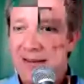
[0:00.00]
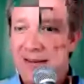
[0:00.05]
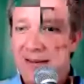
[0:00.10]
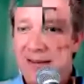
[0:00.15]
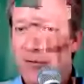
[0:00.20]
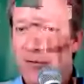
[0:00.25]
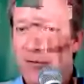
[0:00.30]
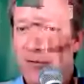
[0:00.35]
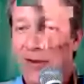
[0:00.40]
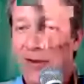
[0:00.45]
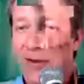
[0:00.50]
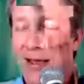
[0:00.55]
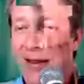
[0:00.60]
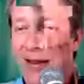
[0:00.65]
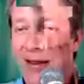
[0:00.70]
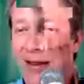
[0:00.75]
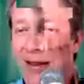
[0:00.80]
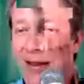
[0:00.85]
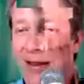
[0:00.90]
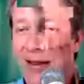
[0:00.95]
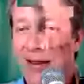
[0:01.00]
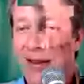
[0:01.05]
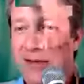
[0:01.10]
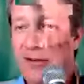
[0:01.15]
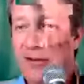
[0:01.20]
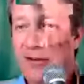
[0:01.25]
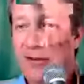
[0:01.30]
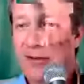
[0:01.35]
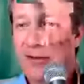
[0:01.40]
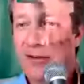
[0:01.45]
If you've got any
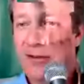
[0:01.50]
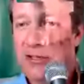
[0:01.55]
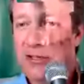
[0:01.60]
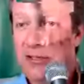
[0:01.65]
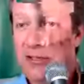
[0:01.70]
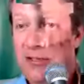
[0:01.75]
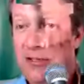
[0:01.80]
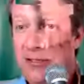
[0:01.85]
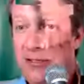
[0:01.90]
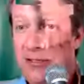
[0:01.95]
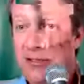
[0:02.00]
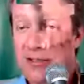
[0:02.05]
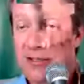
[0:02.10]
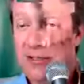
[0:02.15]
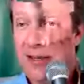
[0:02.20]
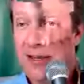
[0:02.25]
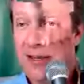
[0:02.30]
particular questions